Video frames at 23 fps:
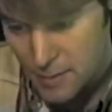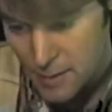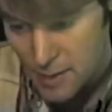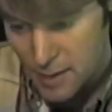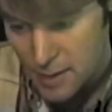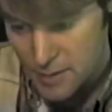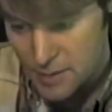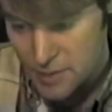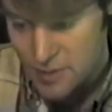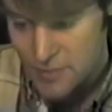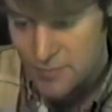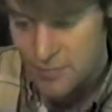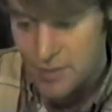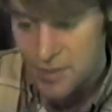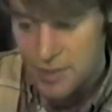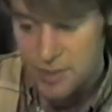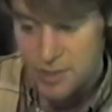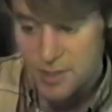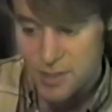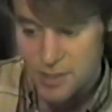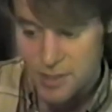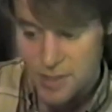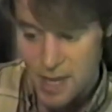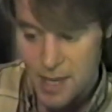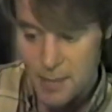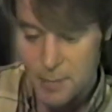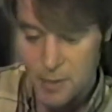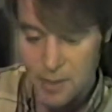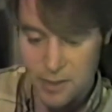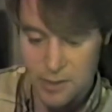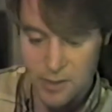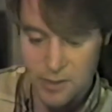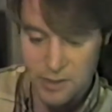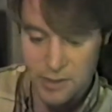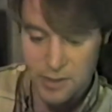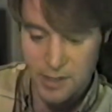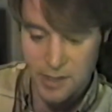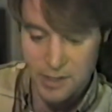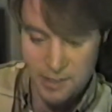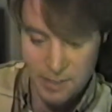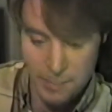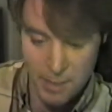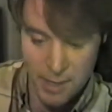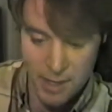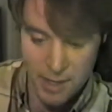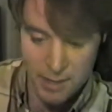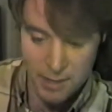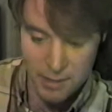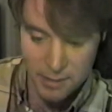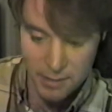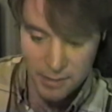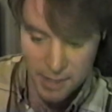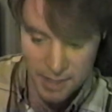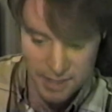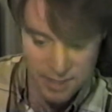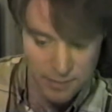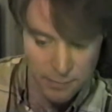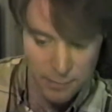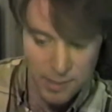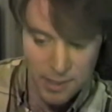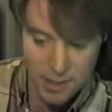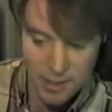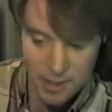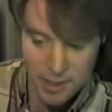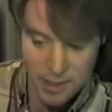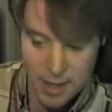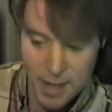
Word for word: I just finished taping Newton as a Man last week,